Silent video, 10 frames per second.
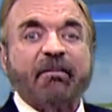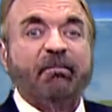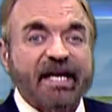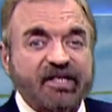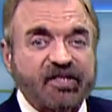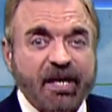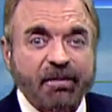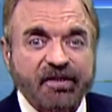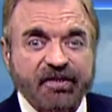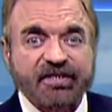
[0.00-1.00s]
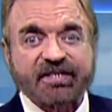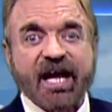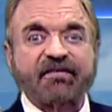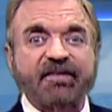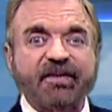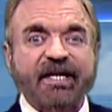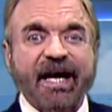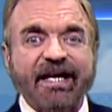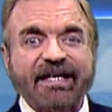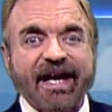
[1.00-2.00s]
Beach temperature this afternoon
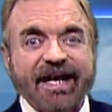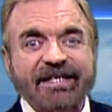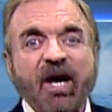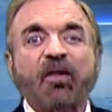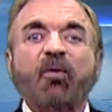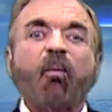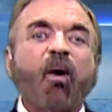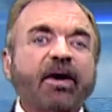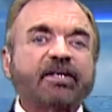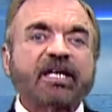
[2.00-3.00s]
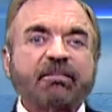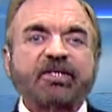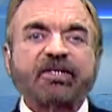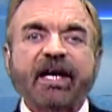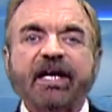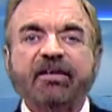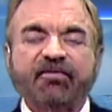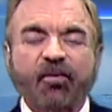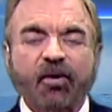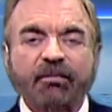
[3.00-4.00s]
88, the water temperature
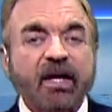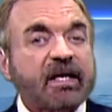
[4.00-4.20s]
84.